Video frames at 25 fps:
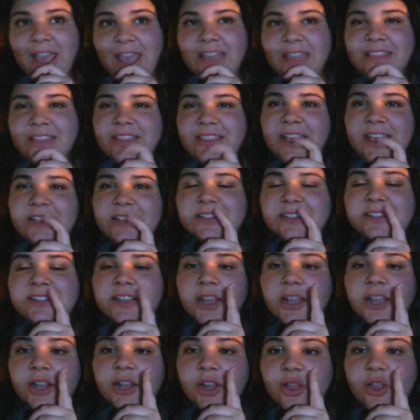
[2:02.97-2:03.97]
and that's
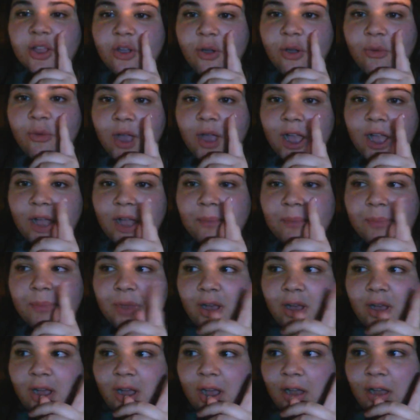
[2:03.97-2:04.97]
gonna go up
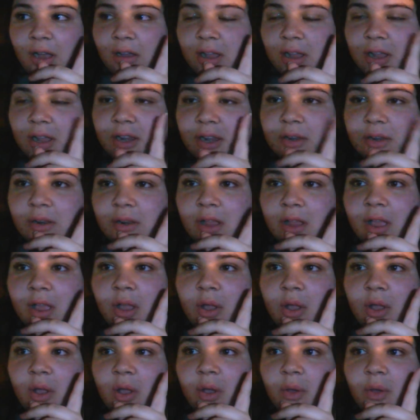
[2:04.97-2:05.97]
on
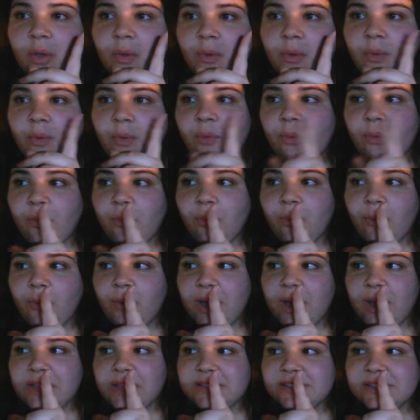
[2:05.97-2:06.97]

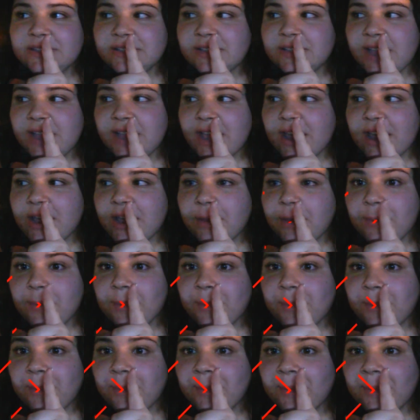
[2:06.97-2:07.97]
Wednesday,
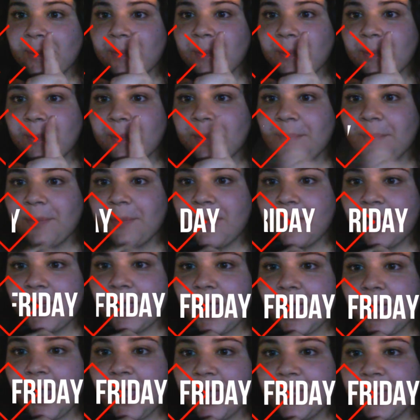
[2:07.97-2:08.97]

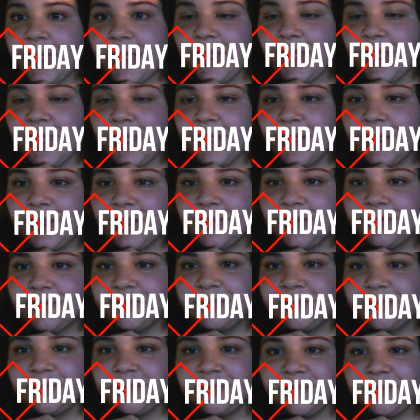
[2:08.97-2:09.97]
I think.
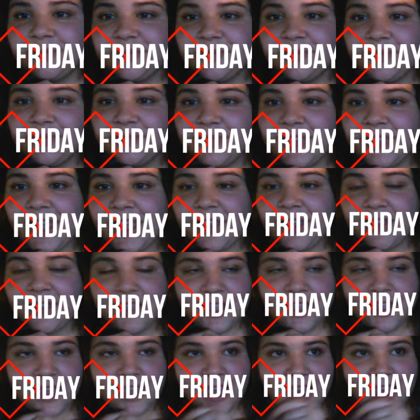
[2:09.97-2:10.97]
Yeah,
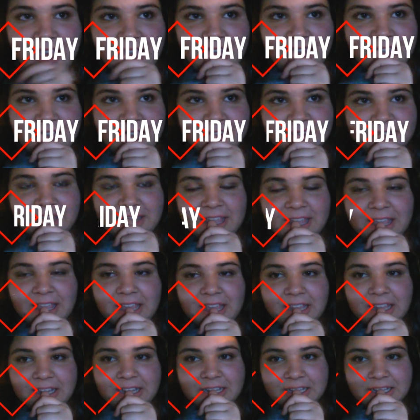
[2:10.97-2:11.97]
and
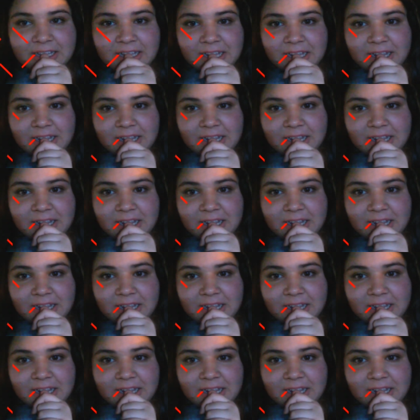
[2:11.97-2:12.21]
then